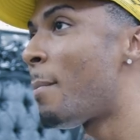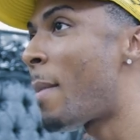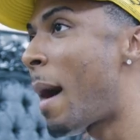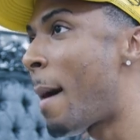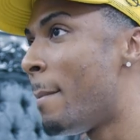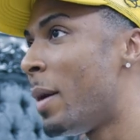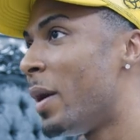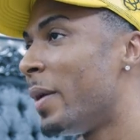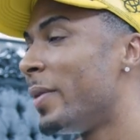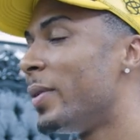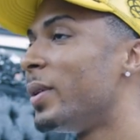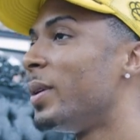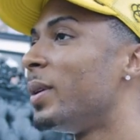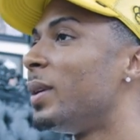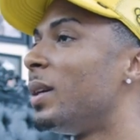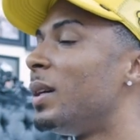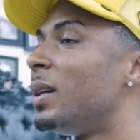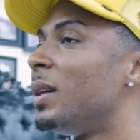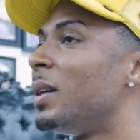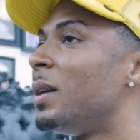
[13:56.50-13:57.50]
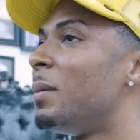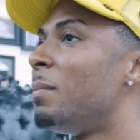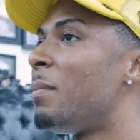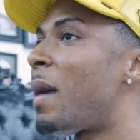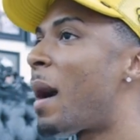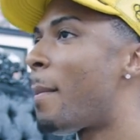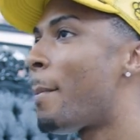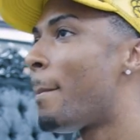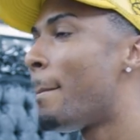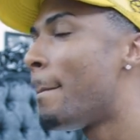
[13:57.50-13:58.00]
by my mother.
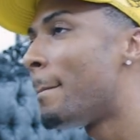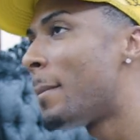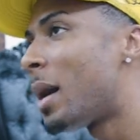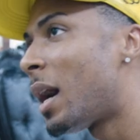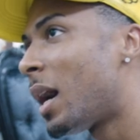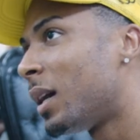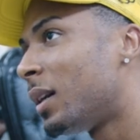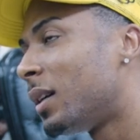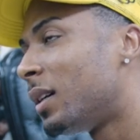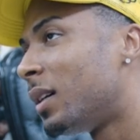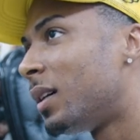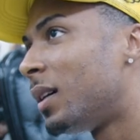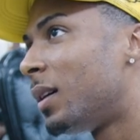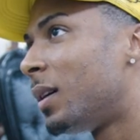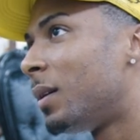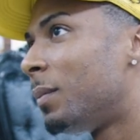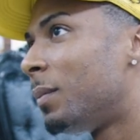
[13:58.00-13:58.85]
My